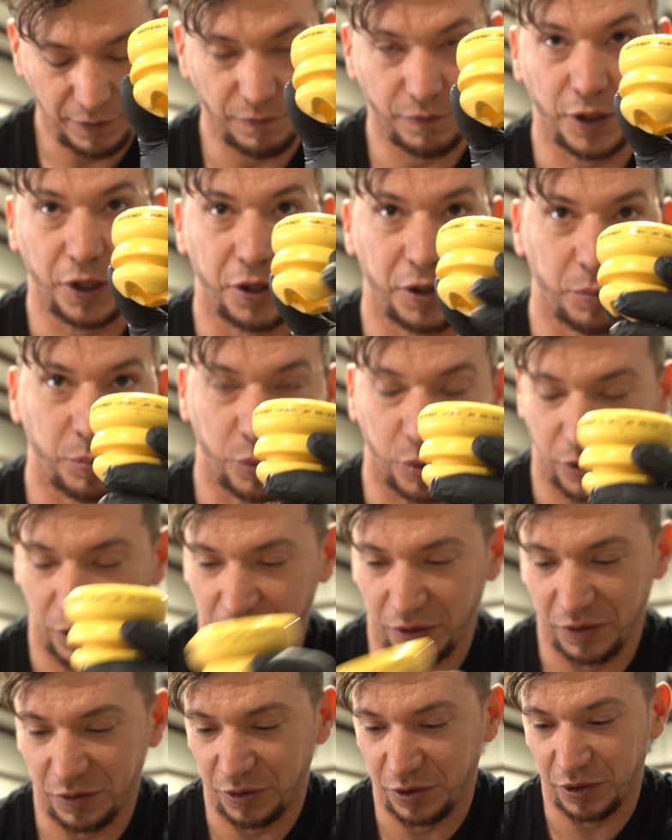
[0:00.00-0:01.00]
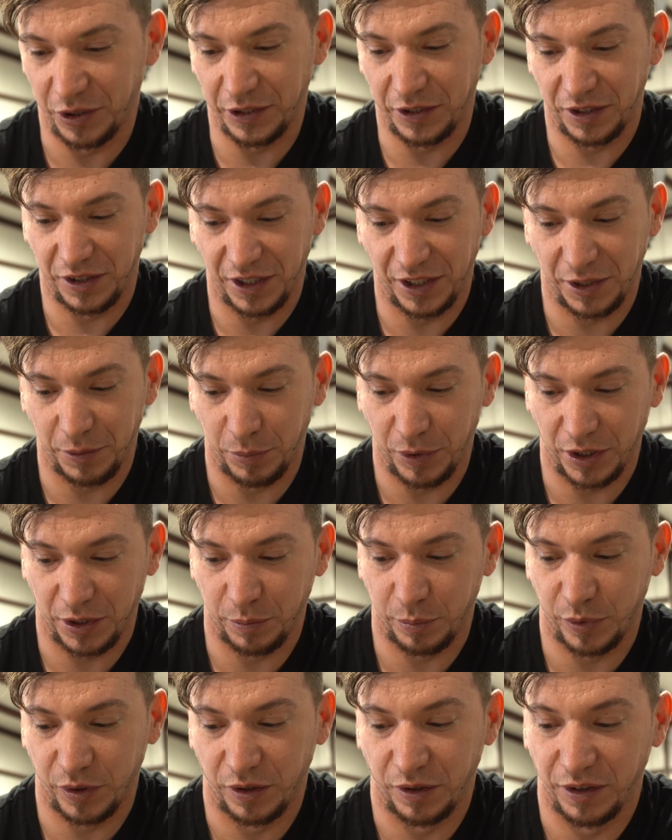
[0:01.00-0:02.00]
very important or you have to take it back
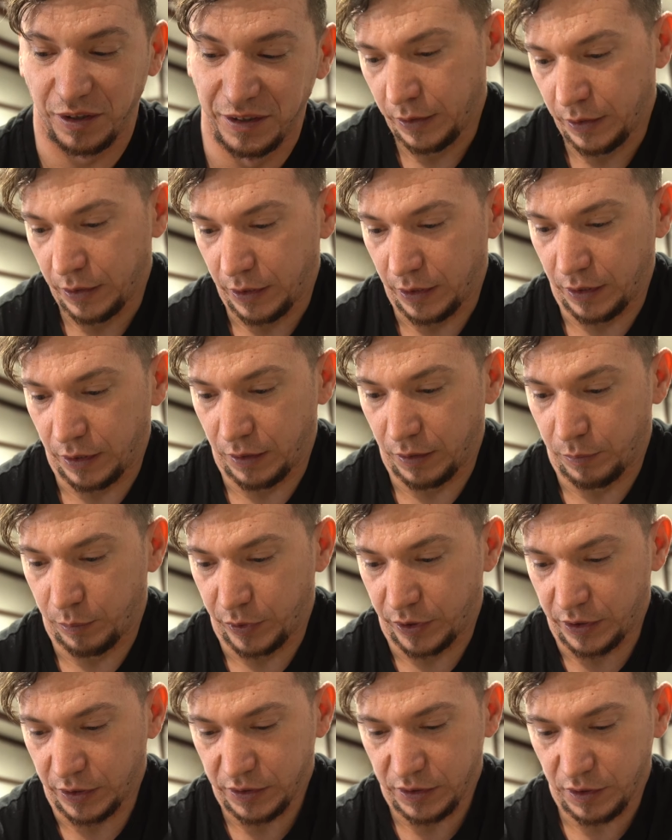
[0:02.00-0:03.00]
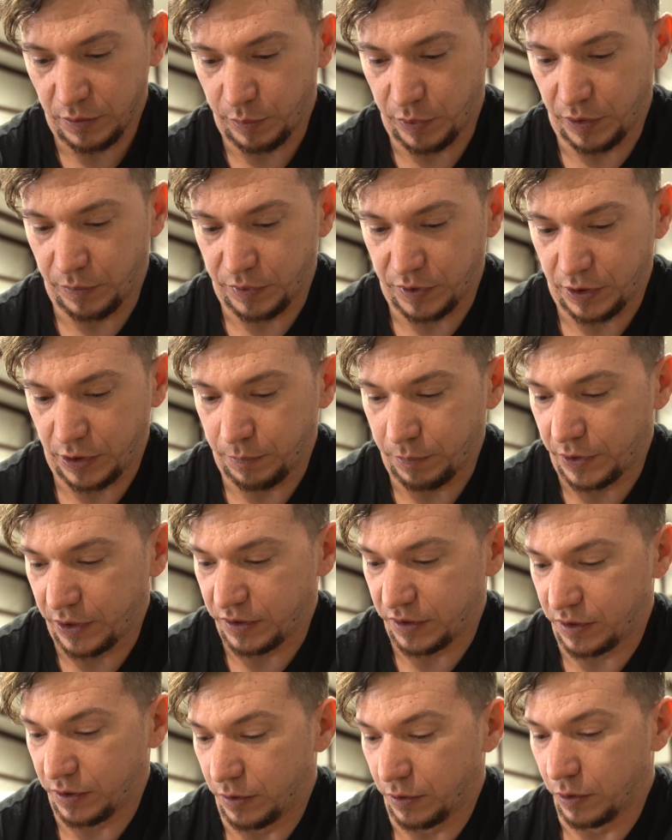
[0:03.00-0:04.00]
apart. And because of the bump stop,
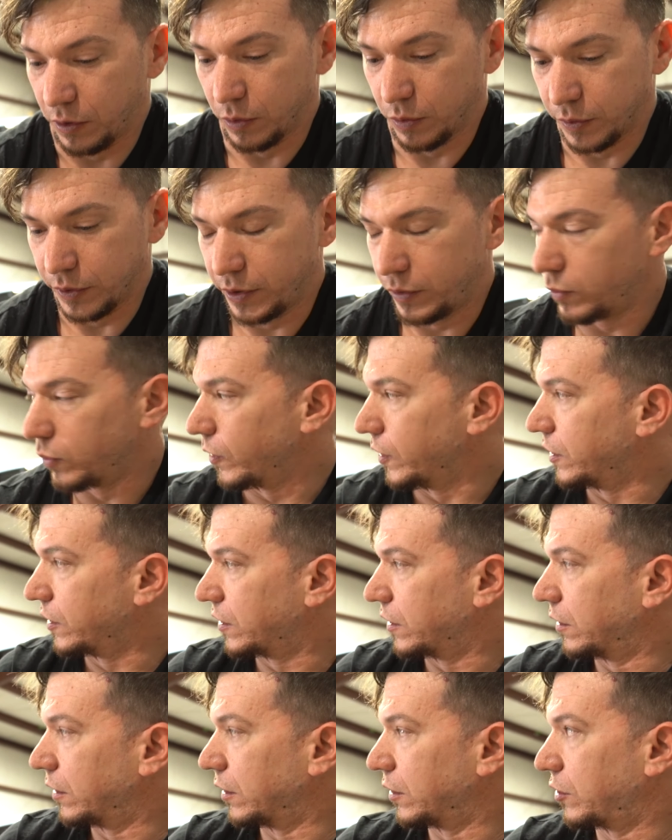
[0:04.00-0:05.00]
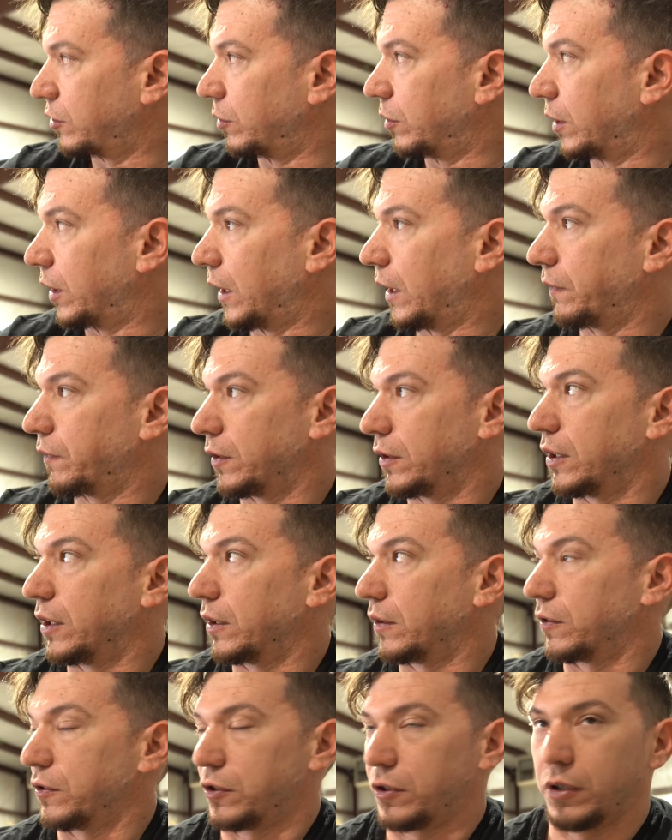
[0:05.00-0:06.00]
that's the only reason that you have to
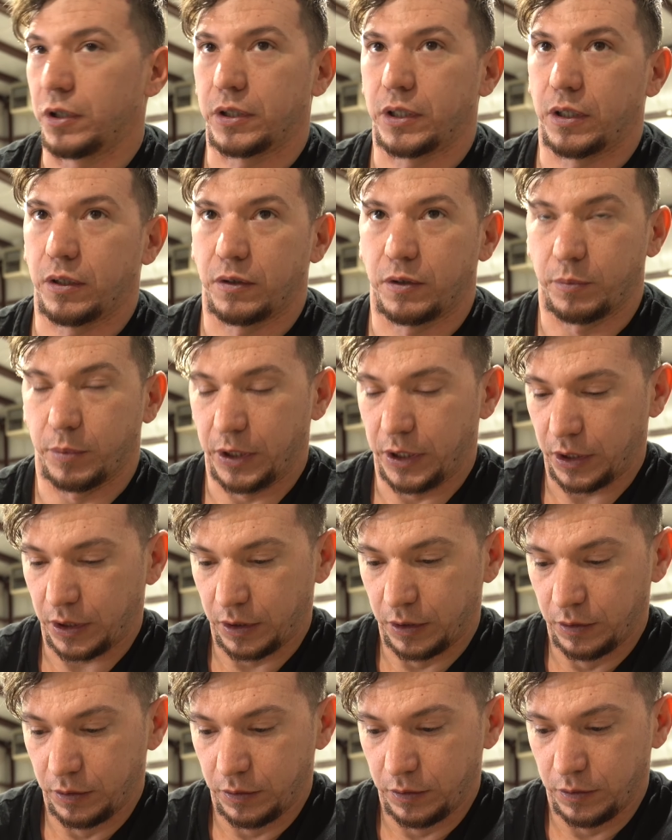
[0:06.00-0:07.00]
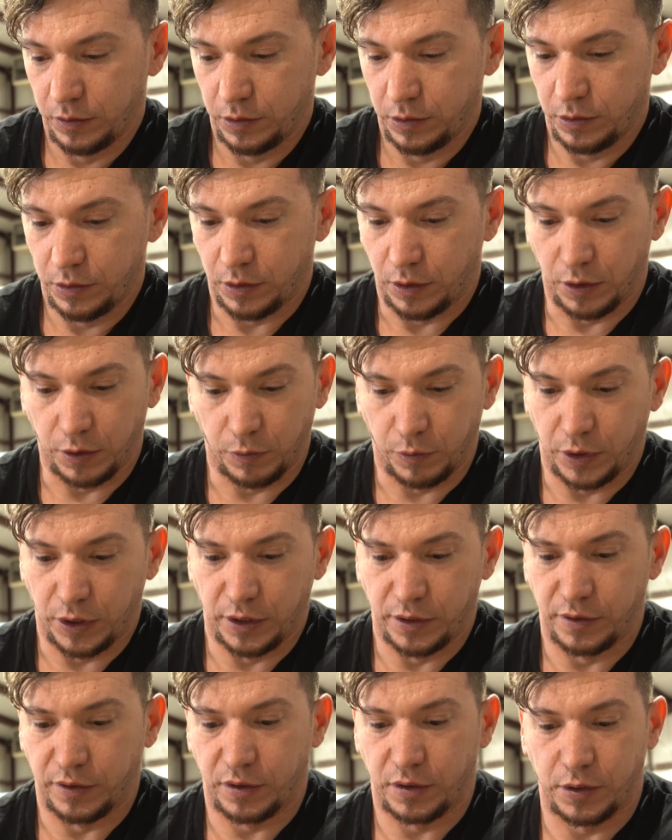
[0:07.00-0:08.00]
take the shock out of the back
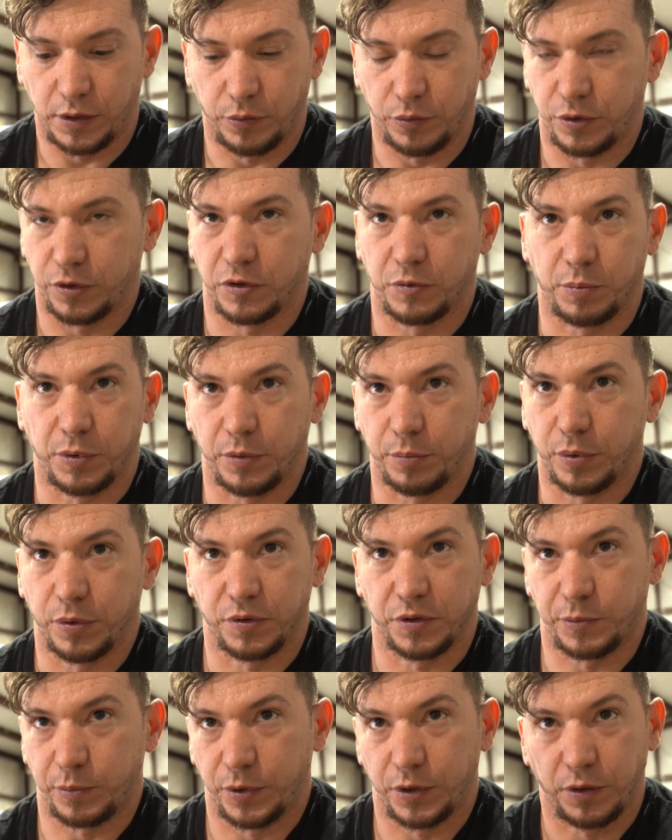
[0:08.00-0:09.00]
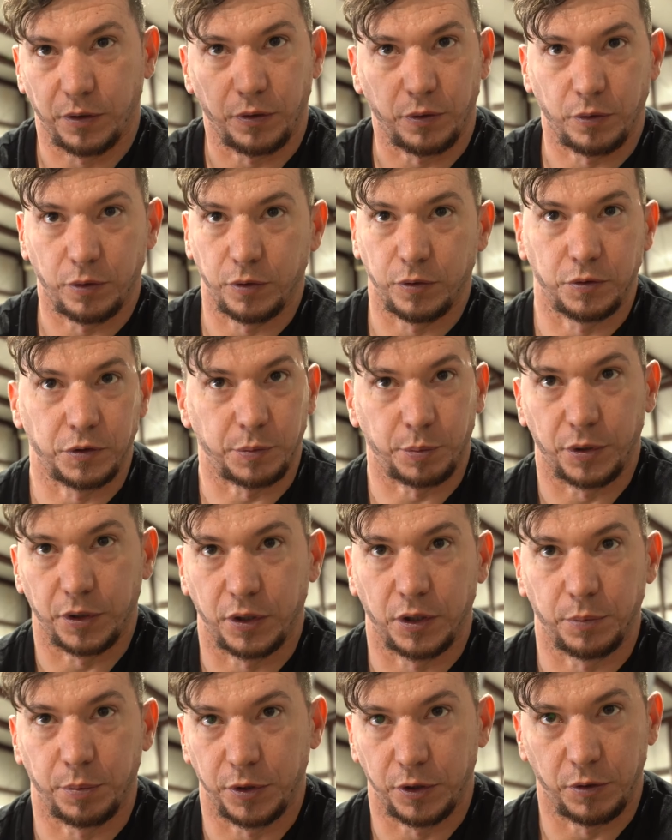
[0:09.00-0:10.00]
Otherwise, it would just be pull the spring, throw a new
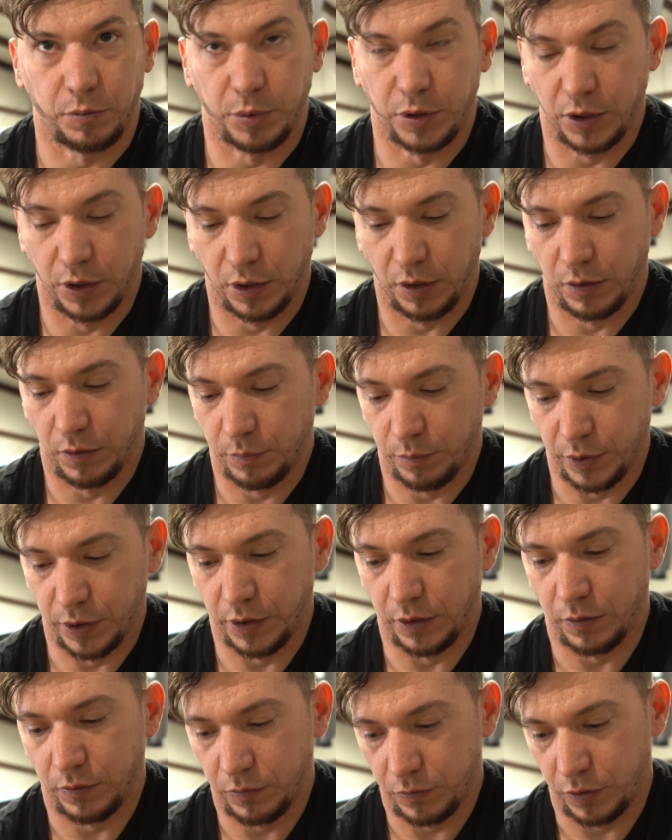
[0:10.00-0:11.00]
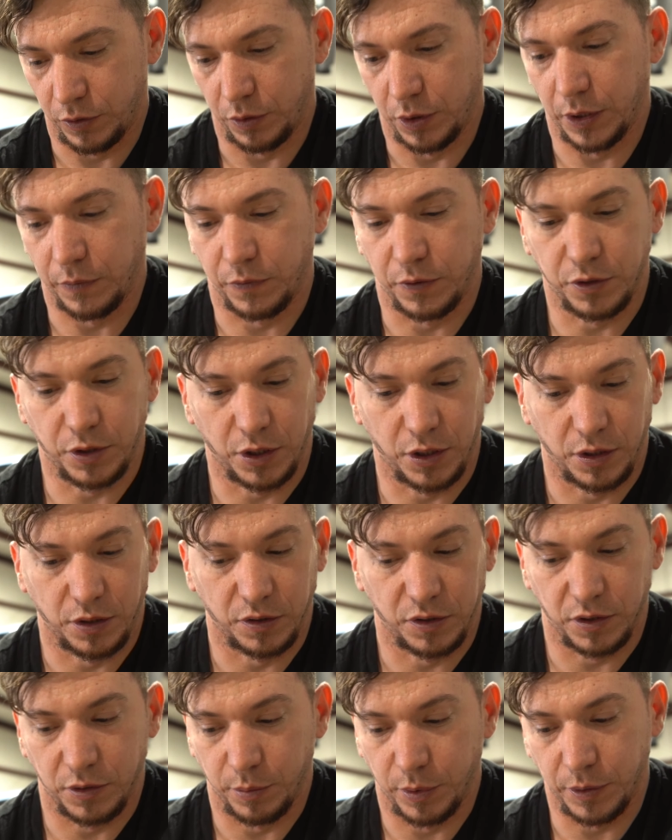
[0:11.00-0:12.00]
spring up, and you'd be done. But you have to
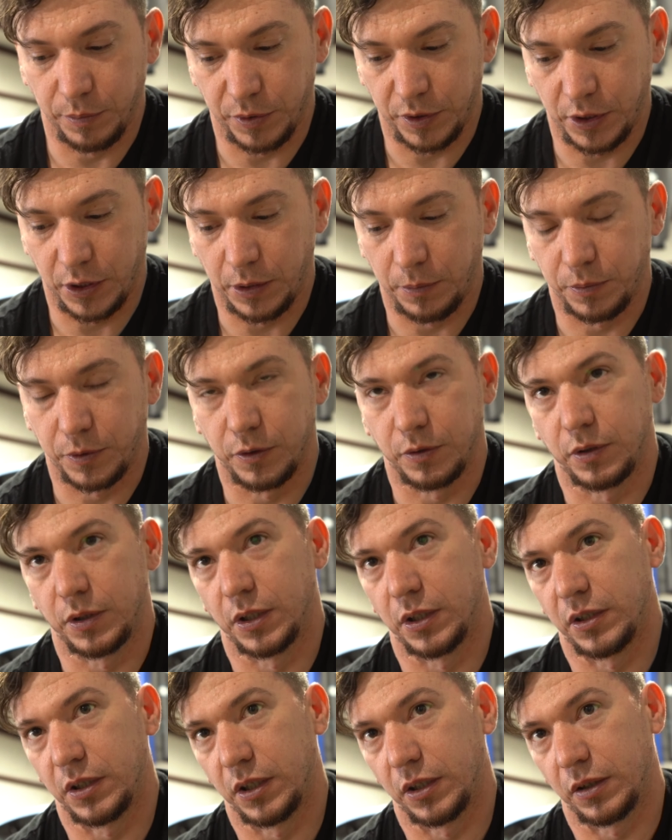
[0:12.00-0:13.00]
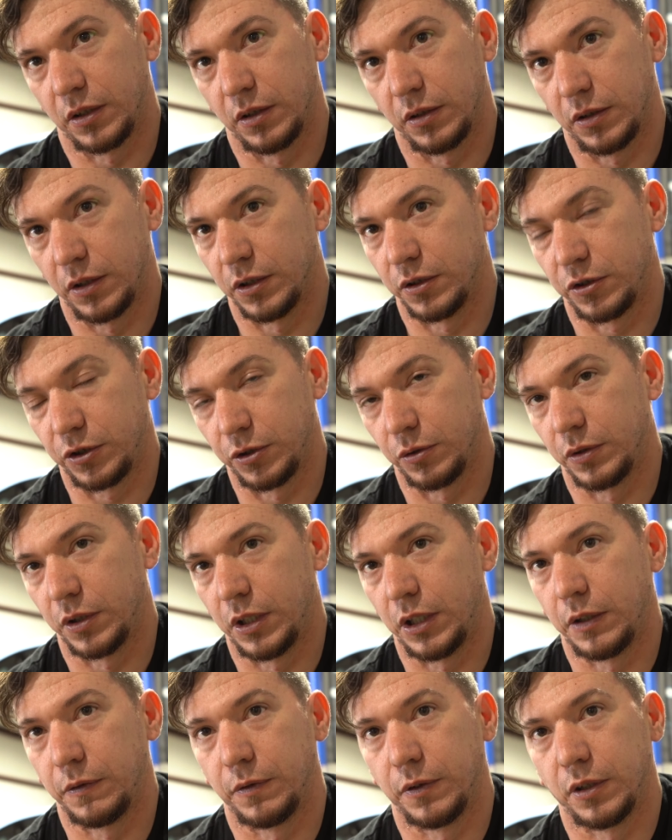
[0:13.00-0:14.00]
change the bump stop, so you gotta take the dust shield
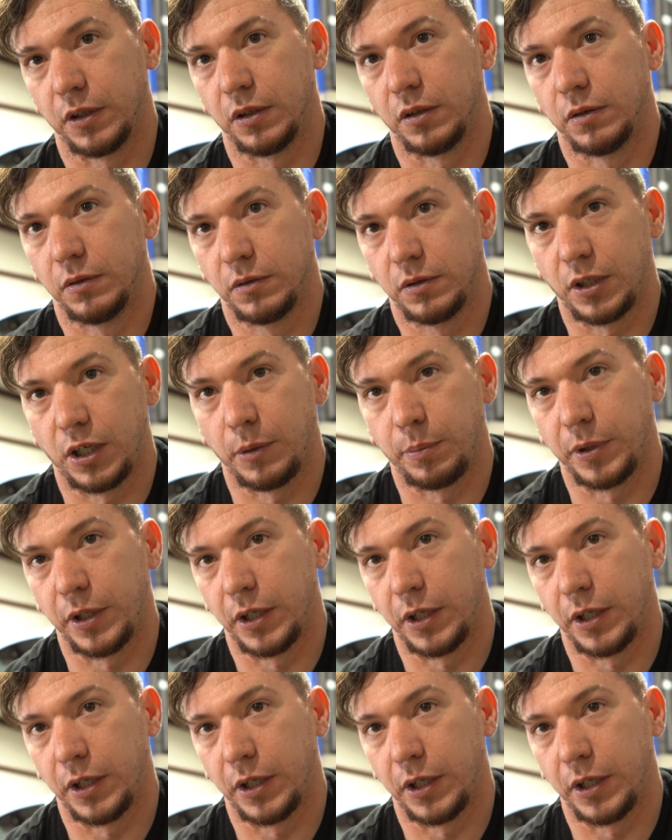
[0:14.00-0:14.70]
off and the top